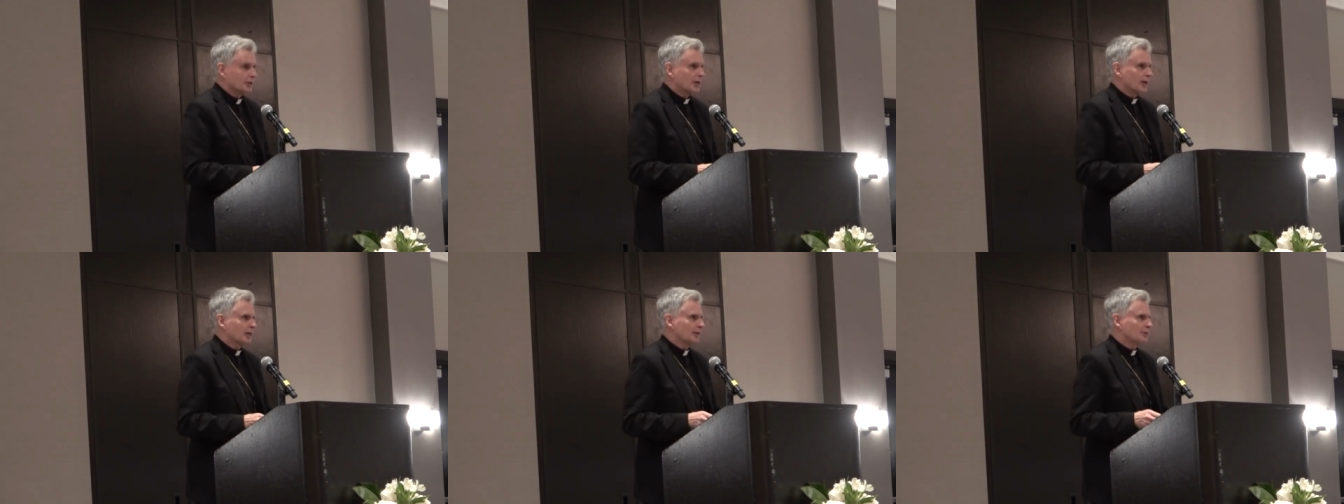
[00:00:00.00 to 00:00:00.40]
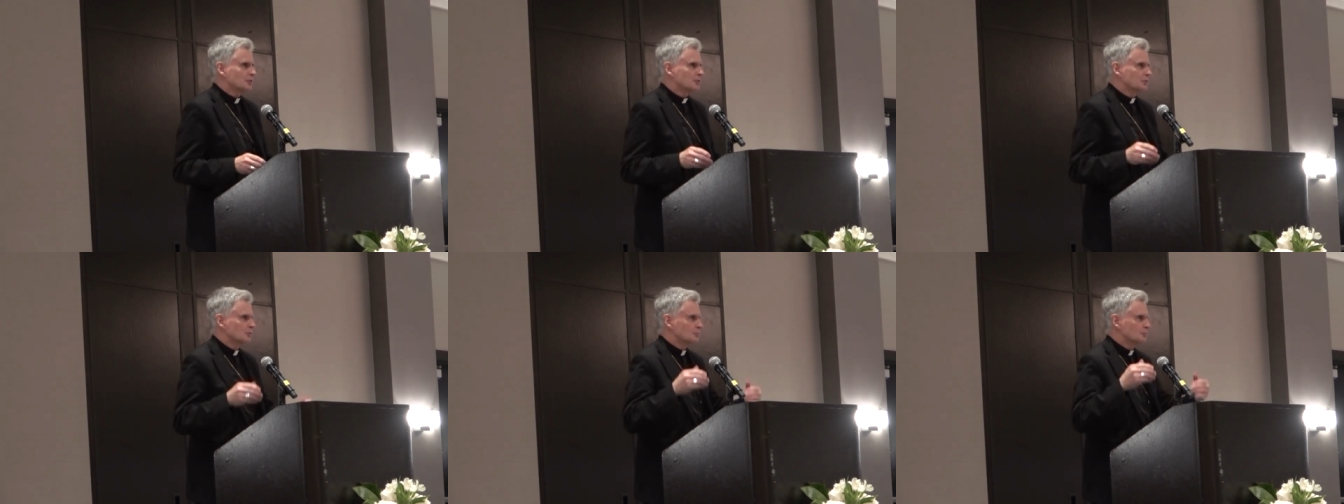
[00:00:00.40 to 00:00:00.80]
And I like
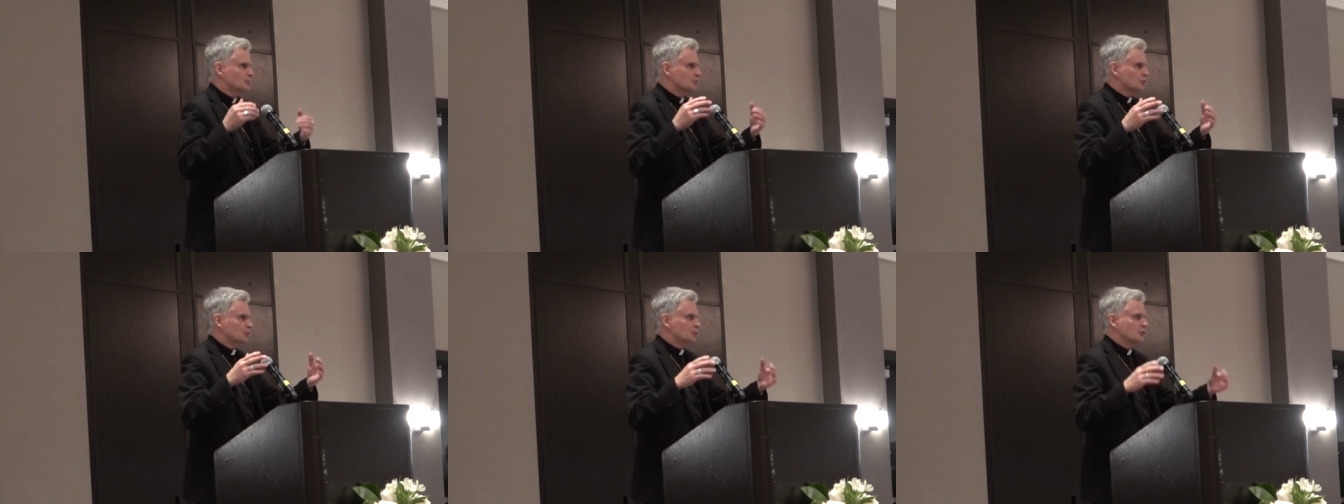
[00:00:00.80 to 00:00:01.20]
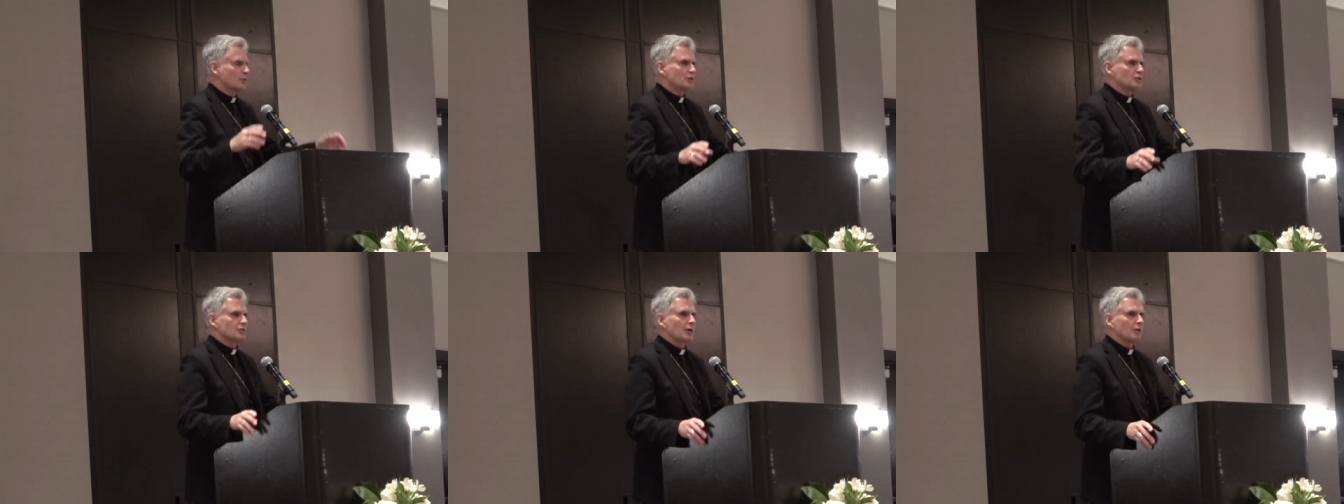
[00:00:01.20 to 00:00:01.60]
to
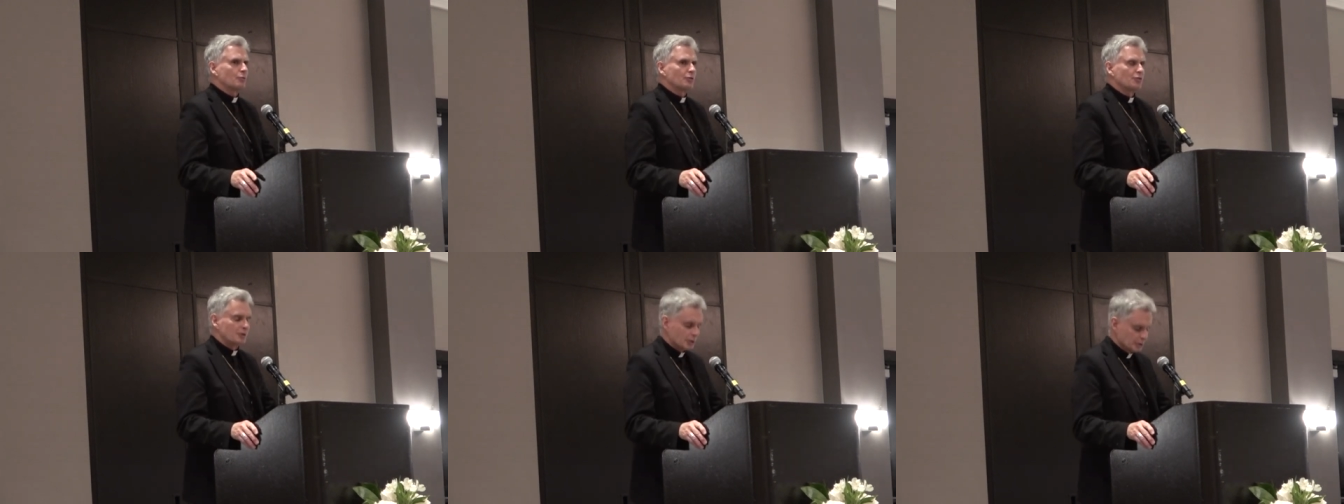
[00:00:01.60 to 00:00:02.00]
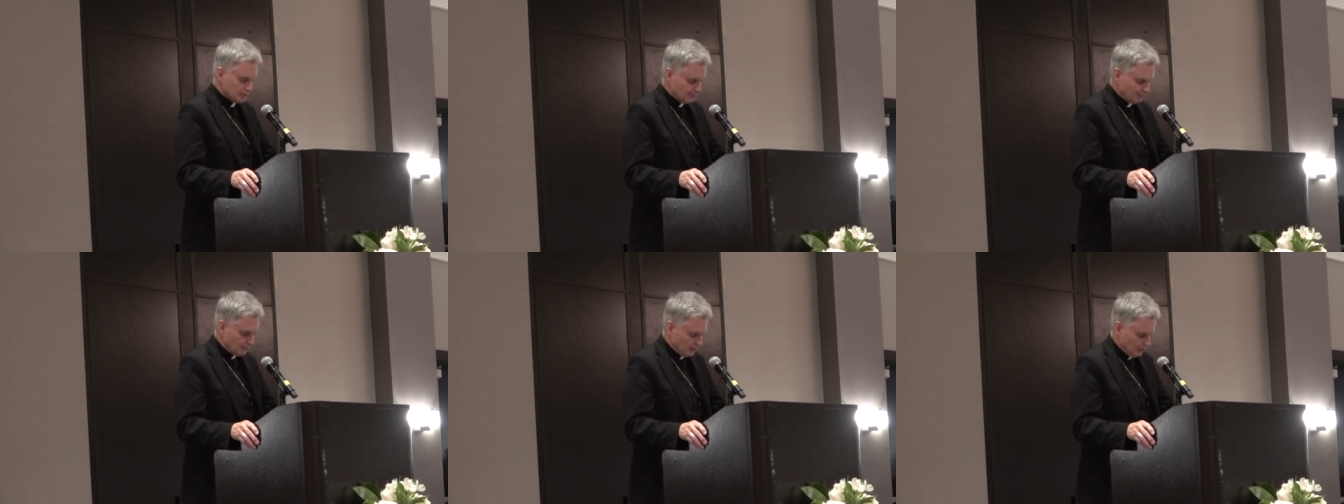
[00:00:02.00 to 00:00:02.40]
address that
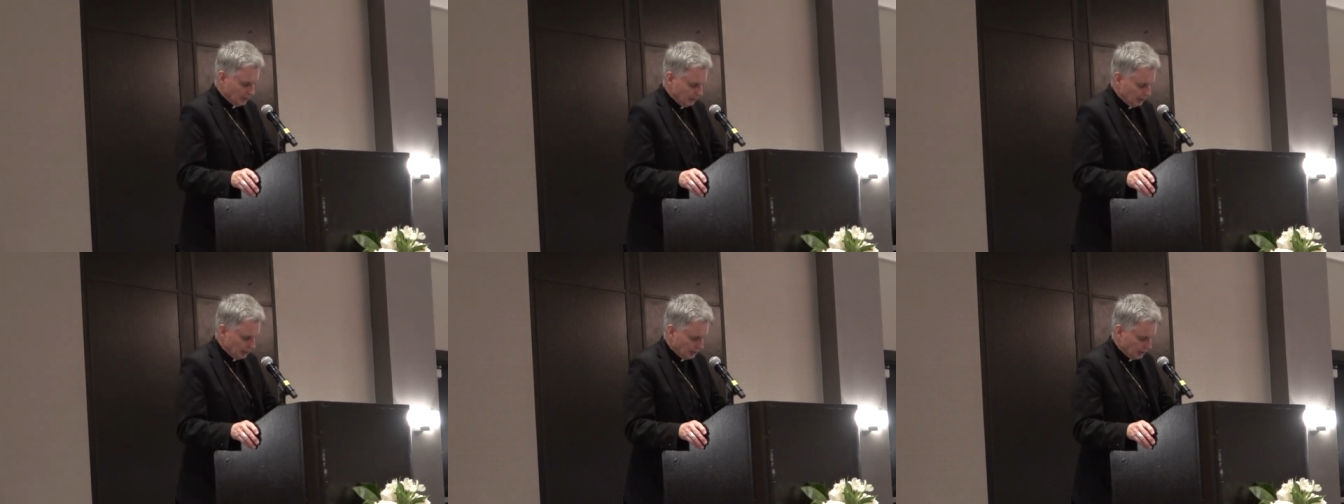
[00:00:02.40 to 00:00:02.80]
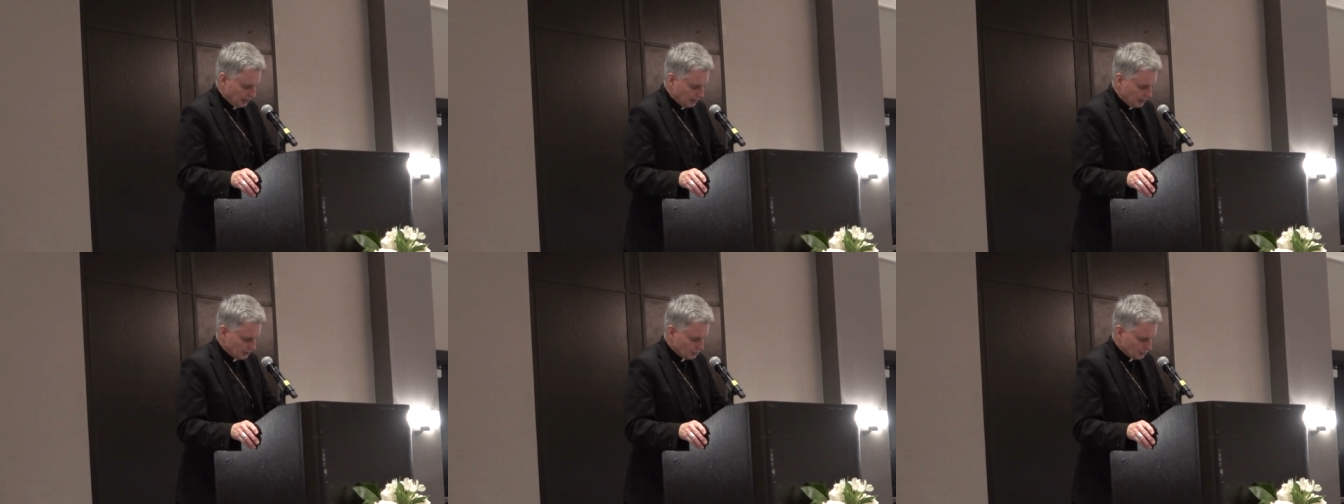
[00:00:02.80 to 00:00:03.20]
within
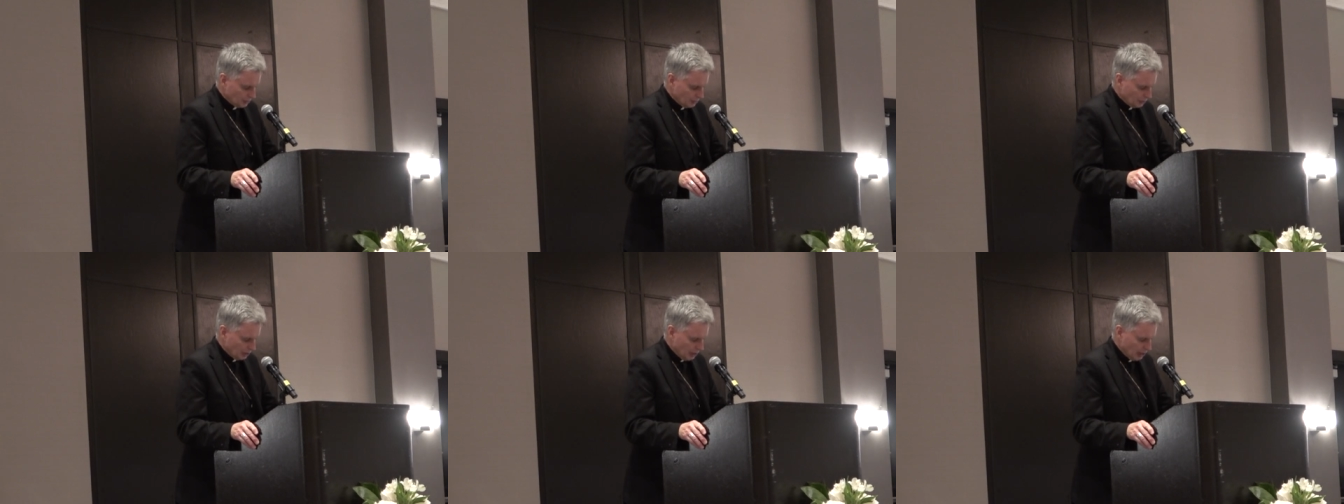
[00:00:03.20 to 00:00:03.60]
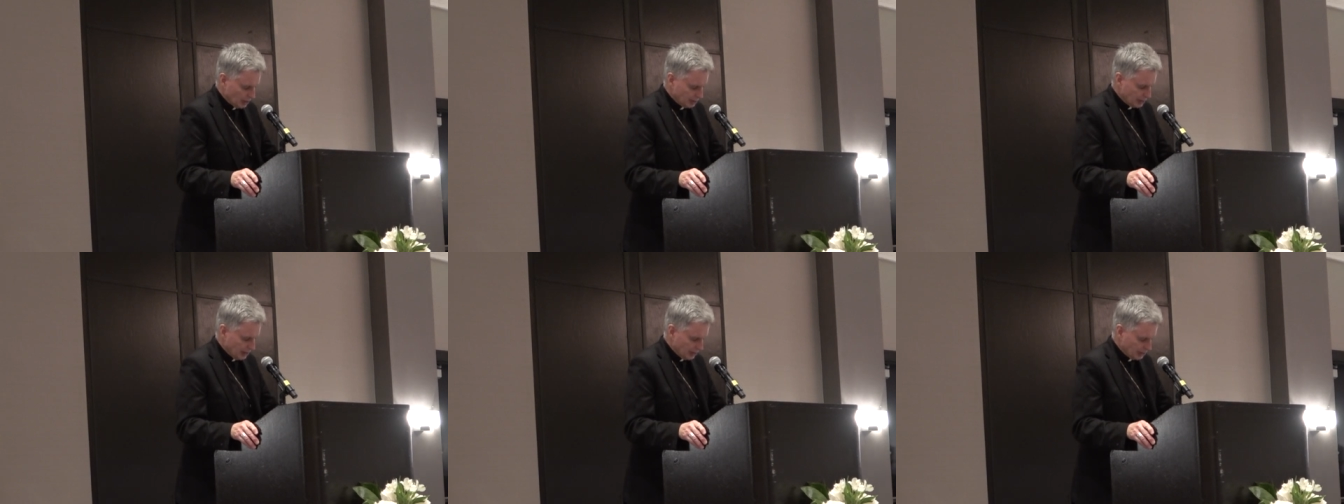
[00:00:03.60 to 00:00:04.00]
a certain
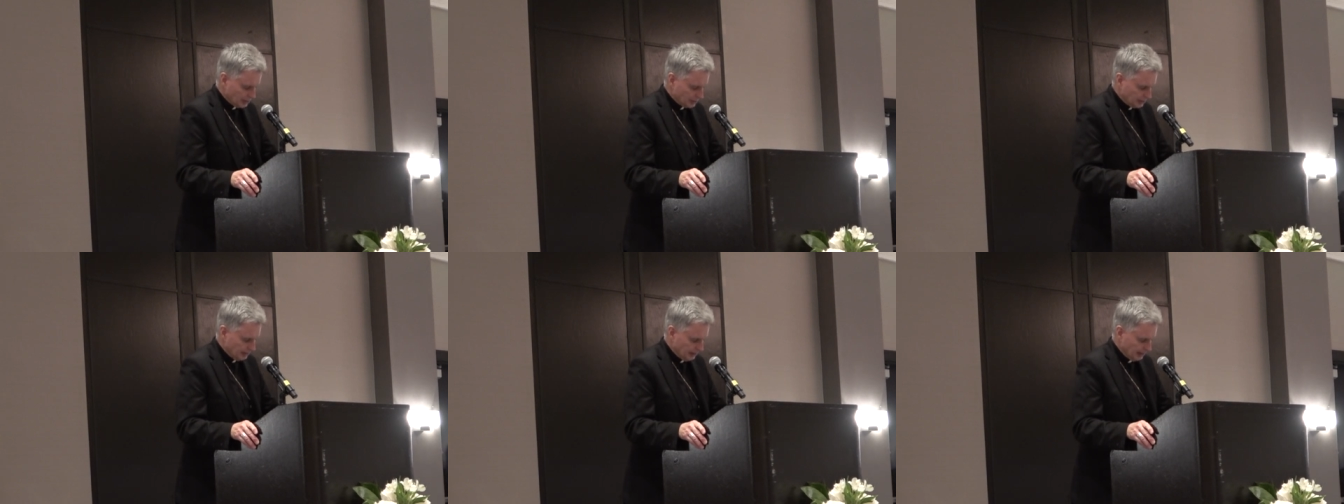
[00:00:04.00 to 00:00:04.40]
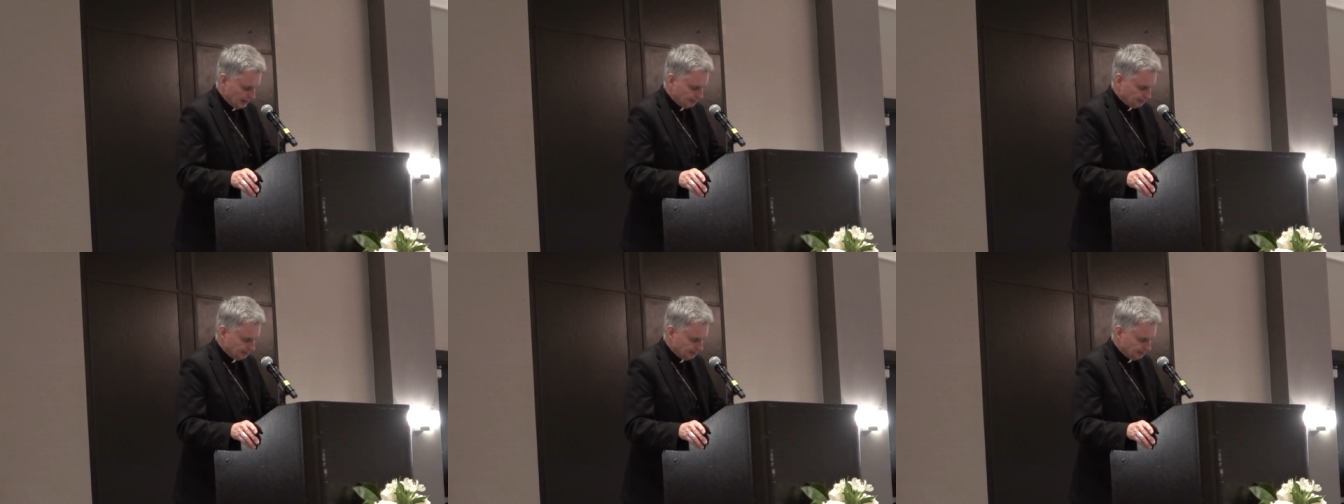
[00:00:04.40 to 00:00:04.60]
context.